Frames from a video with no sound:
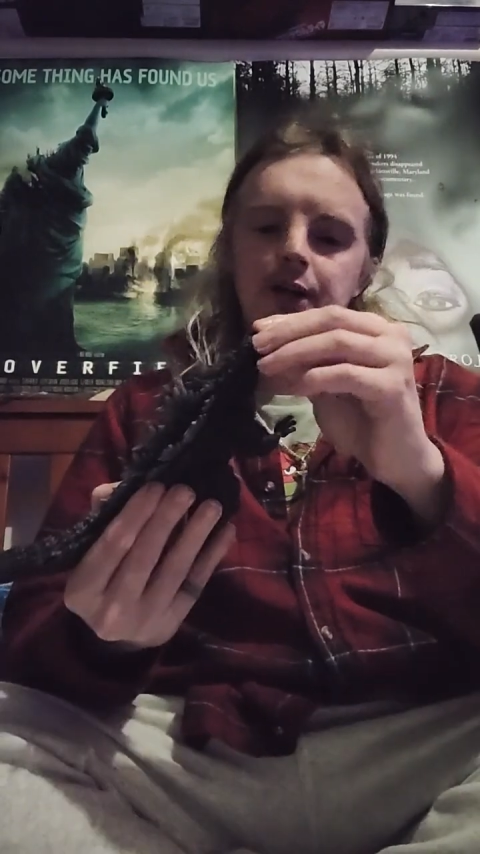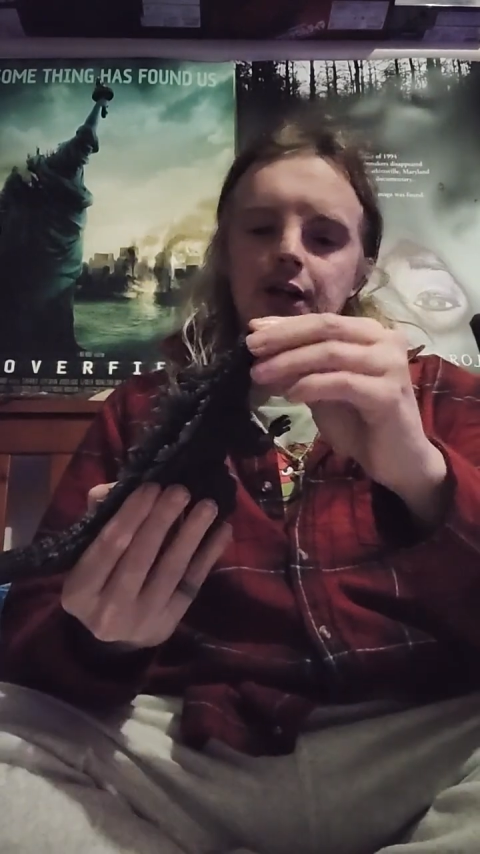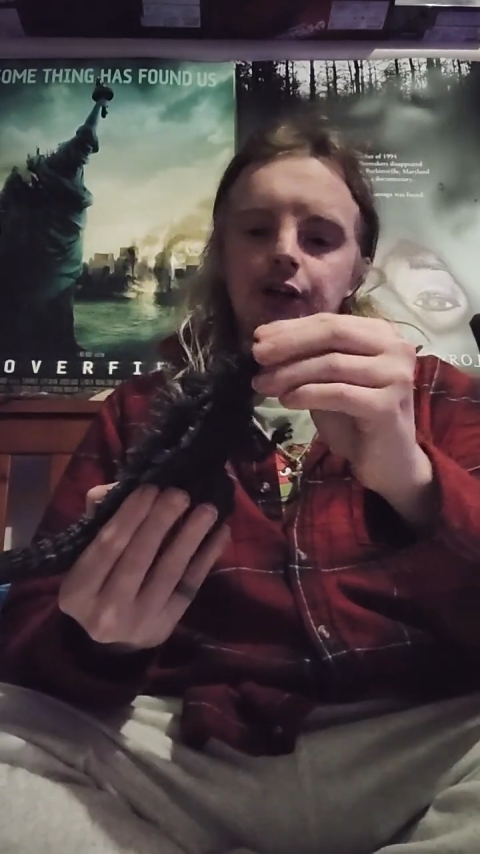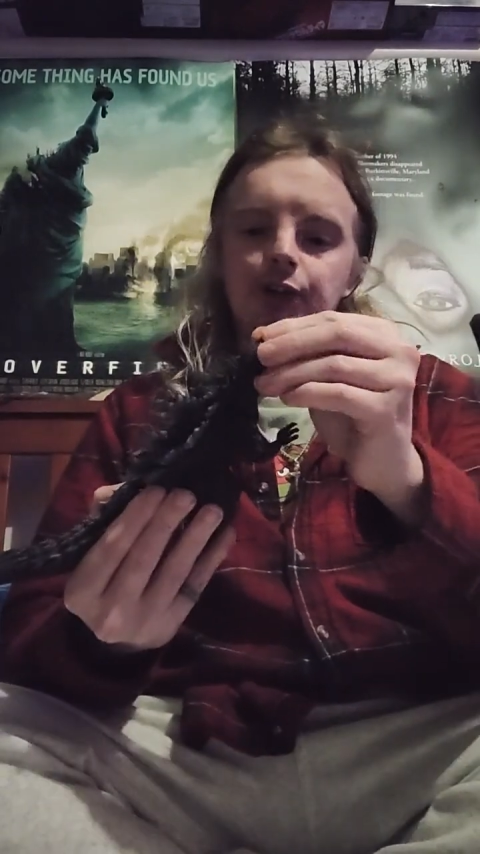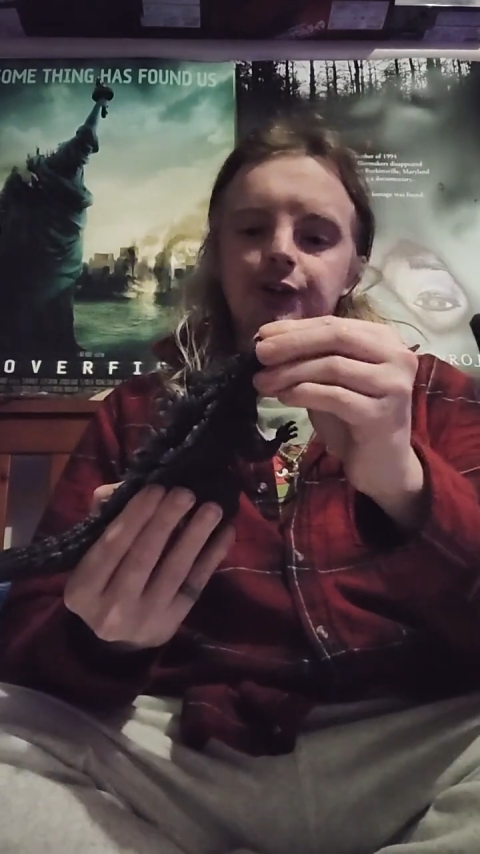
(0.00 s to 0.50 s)

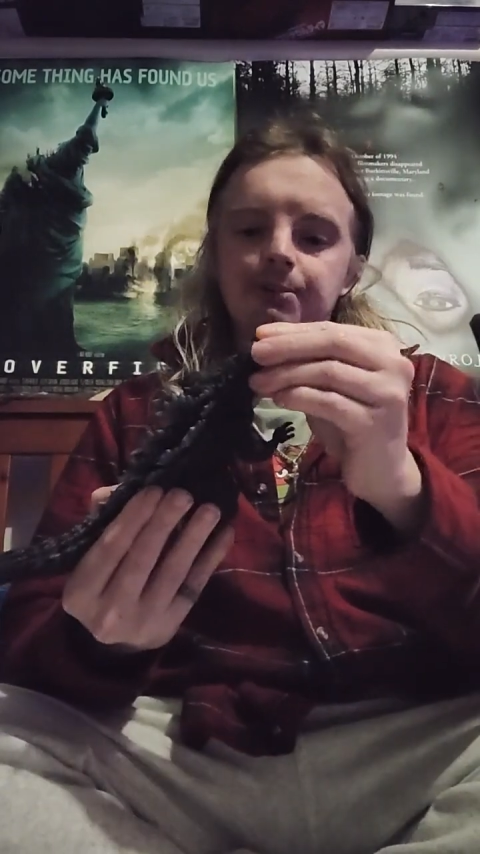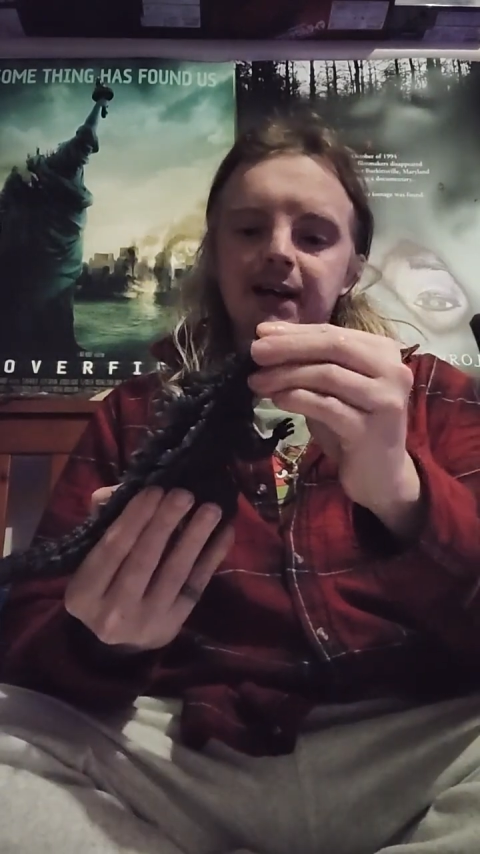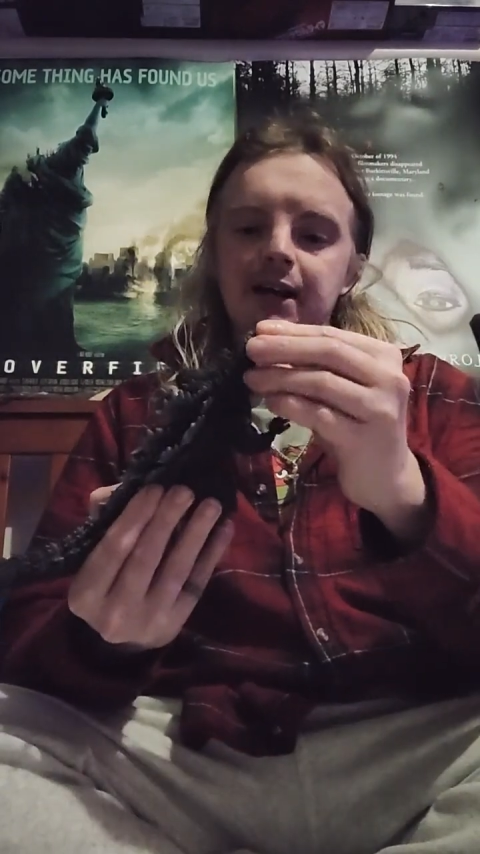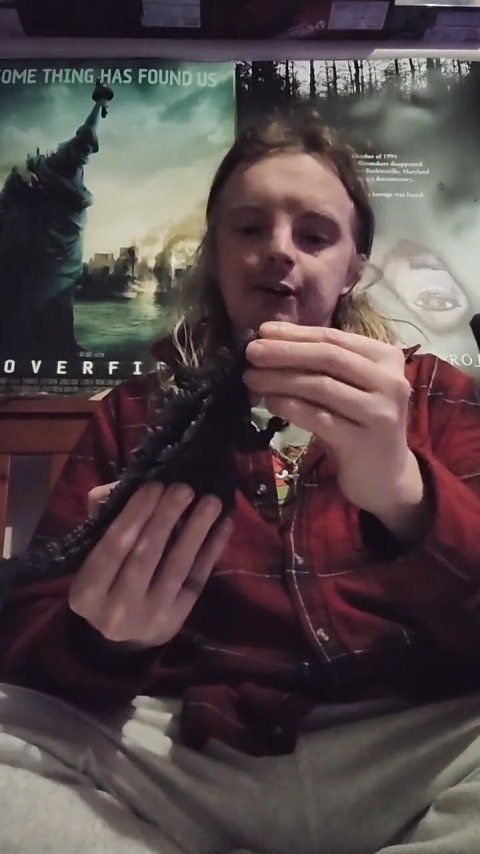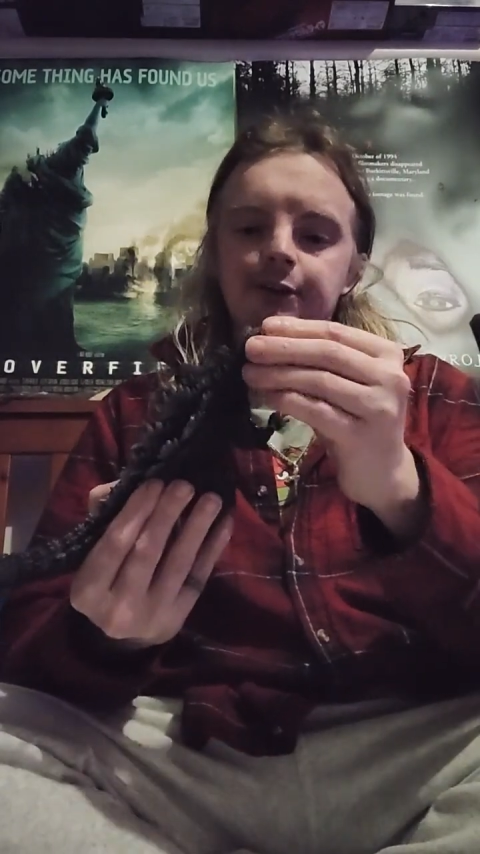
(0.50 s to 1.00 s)
a loose
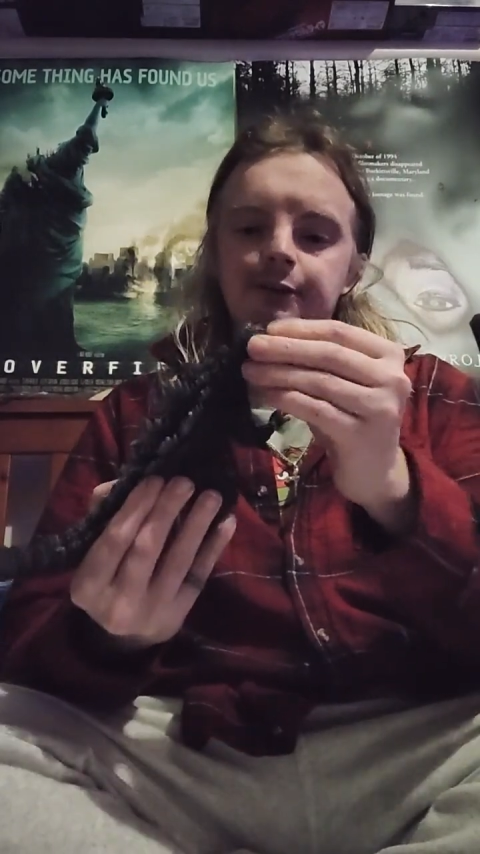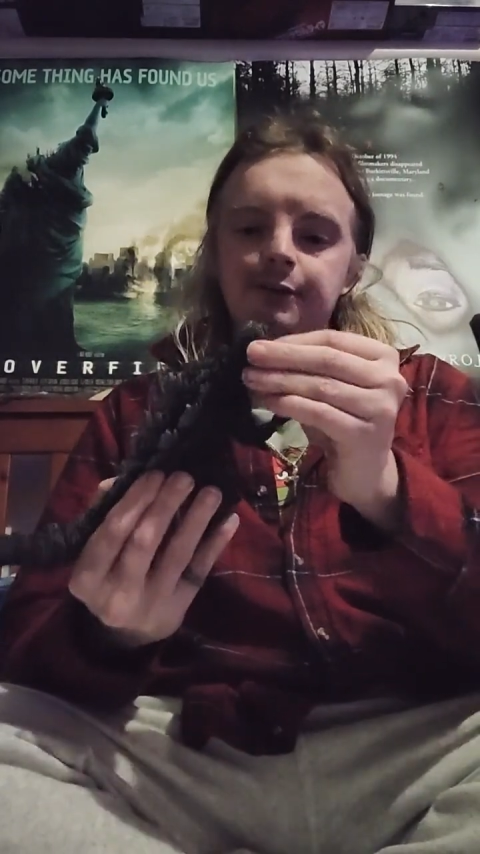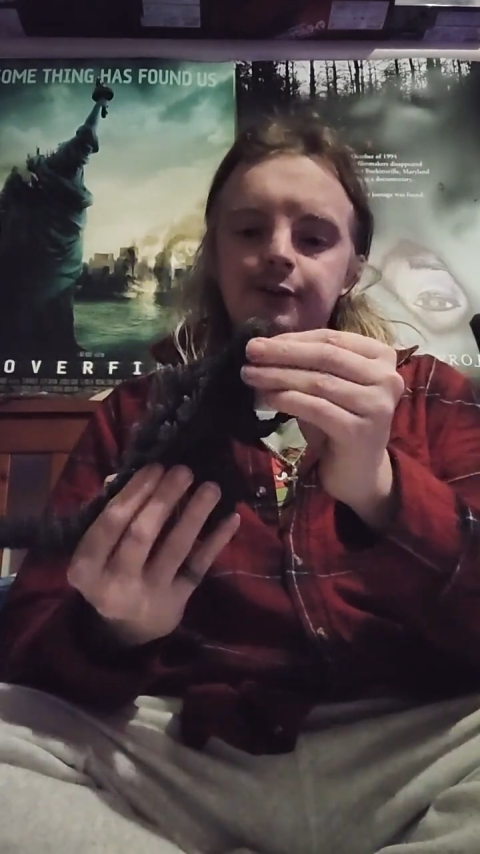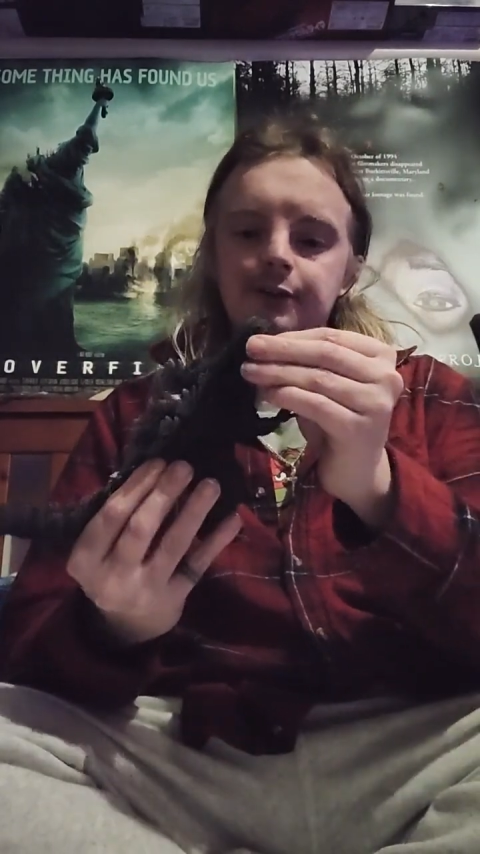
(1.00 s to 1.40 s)
mouth,